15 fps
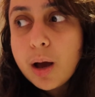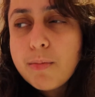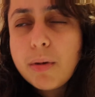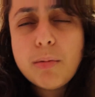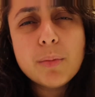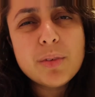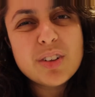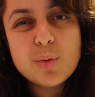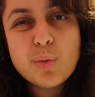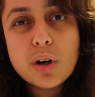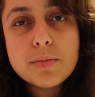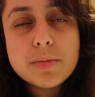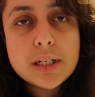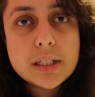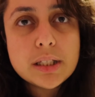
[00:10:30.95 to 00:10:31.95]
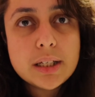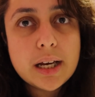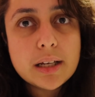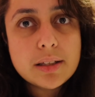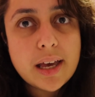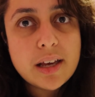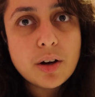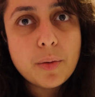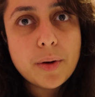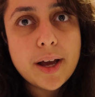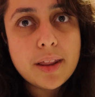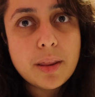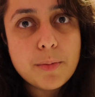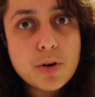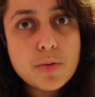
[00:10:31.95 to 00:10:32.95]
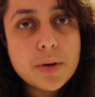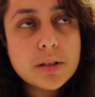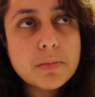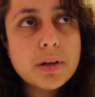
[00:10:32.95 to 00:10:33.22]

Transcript: My mom doesn't want me to get takeaway at the moment,